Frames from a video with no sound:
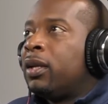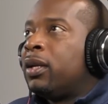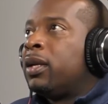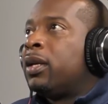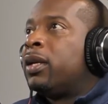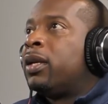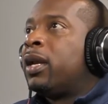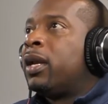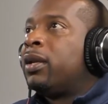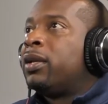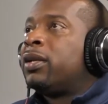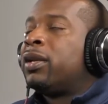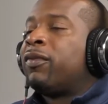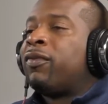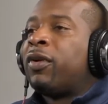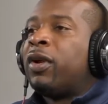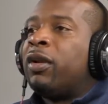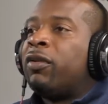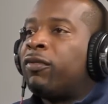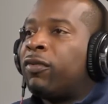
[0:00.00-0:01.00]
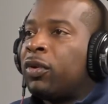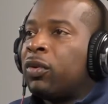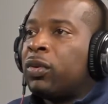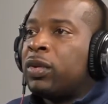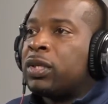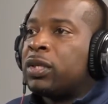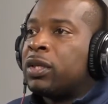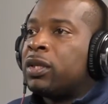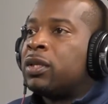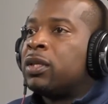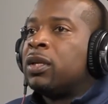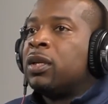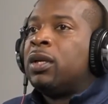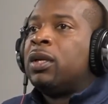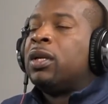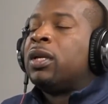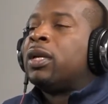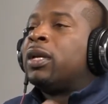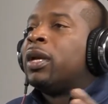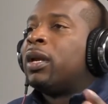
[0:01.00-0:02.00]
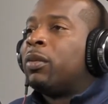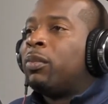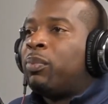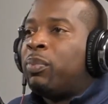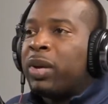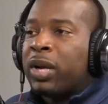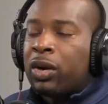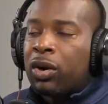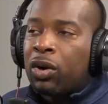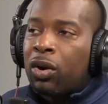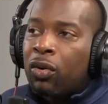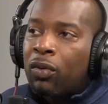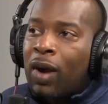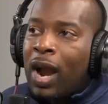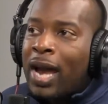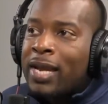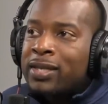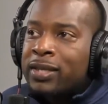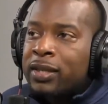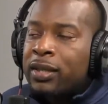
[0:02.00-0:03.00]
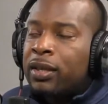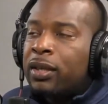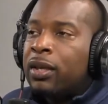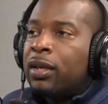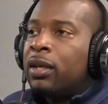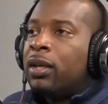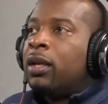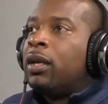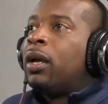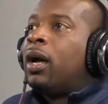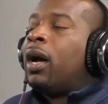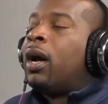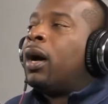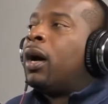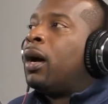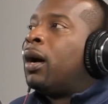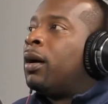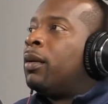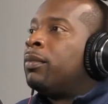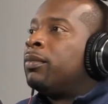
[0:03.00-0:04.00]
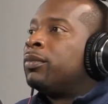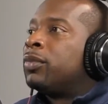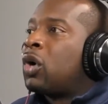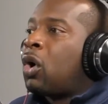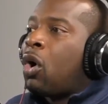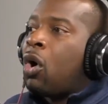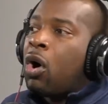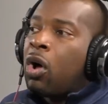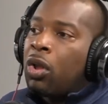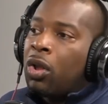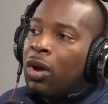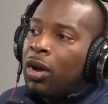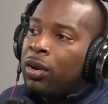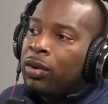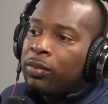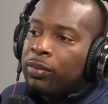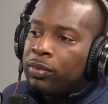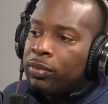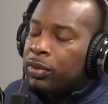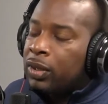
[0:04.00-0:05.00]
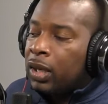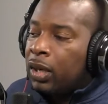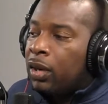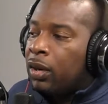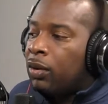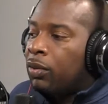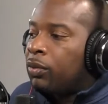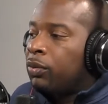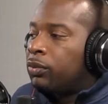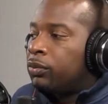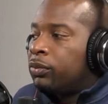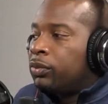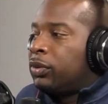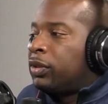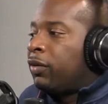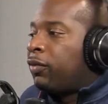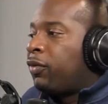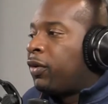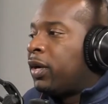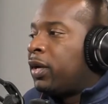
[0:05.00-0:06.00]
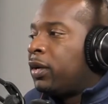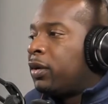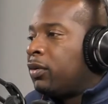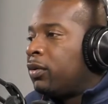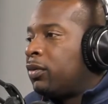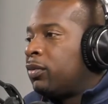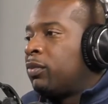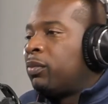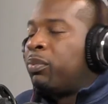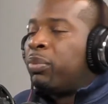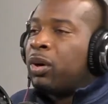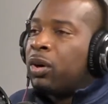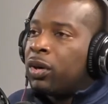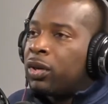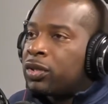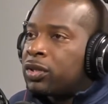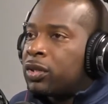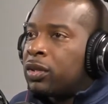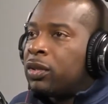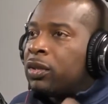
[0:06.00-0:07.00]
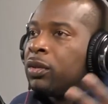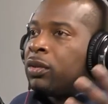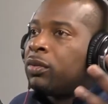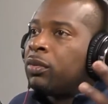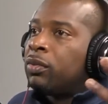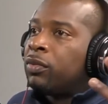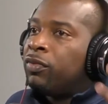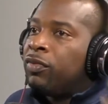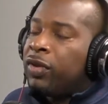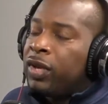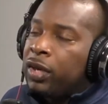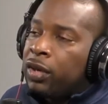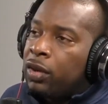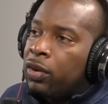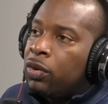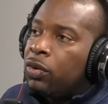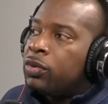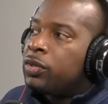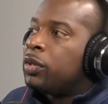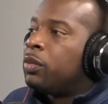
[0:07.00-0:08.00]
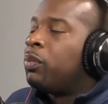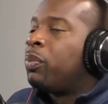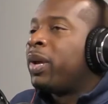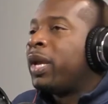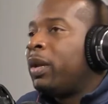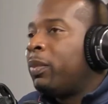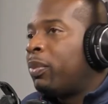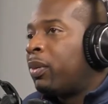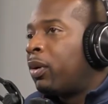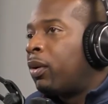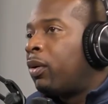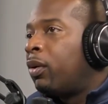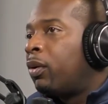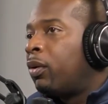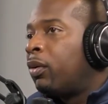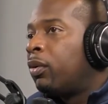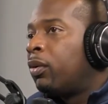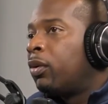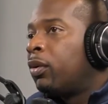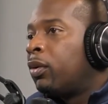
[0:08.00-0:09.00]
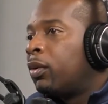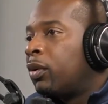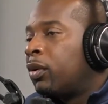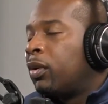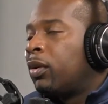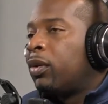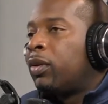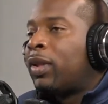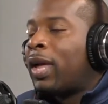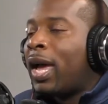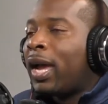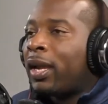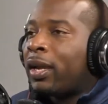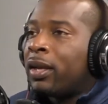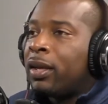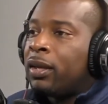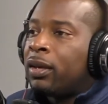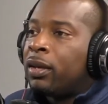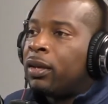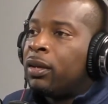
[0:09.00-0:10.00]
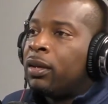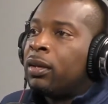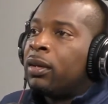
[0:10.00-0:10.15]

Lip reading: get different influences, get a bigger horizon, call on, different books and videos and people that can,